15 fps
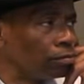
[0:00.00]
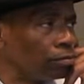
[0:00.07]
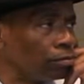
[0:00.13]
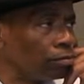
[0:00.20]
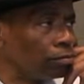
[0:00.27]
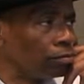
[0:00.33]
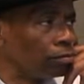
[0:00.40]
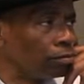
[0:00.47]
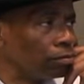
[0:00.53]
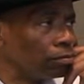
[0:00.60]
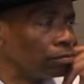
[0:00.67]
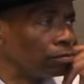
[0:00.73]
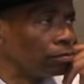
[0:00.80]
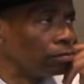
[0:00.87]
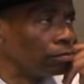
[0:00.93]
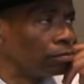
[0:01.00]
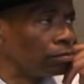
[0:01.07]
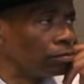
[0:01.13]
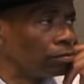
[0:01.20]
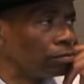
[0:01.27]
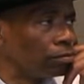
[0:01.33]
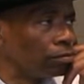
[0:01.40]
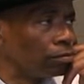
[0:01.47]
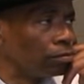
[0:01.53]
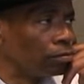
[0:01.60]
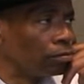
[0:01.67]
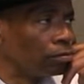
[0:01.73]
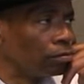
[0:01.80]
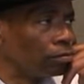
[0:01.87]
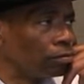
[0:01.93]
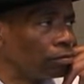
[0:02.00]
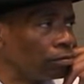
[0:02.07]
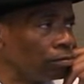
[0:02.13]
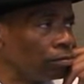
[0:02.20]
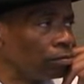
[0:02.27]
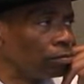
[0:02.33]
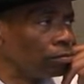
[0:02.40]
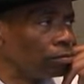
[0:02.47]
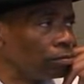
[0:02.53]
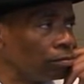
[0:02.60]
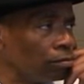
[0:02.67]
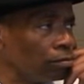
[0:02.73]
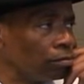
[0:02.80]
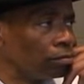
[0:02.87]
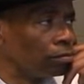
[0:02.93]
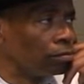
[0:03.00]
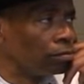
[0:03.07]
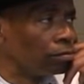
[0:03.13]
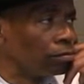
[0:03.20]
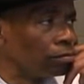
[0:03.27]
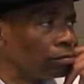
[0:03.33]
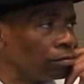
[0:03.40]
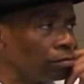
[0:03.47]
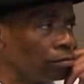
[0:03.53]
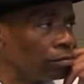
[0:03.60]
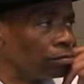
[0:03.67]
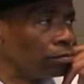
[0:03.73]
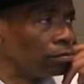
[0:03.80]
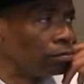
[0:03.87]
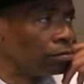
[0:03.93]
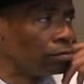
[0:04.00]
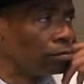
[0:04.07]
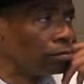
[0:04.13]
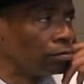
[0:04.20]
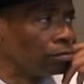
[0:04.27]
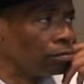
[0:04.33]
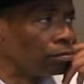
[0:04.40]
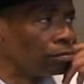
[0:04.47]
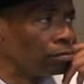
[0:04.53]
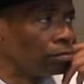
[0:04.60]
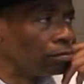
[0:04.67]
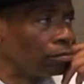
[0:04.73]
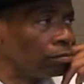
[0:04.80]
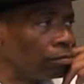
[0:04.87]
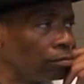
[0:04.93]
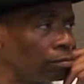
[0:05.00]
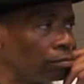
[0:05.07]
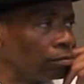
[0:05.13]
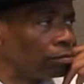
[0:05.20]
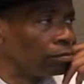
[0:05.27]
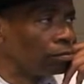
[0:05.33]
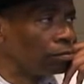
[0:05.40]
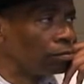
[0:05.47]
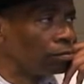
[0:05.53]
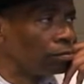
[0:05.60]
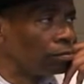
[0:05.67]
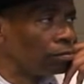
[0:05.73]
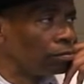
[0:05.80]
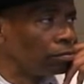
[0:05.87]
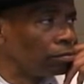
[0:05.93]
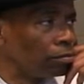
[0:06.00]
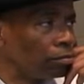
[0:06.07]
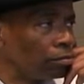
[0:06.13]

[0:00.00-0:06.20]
No words are spoken by the person on screen.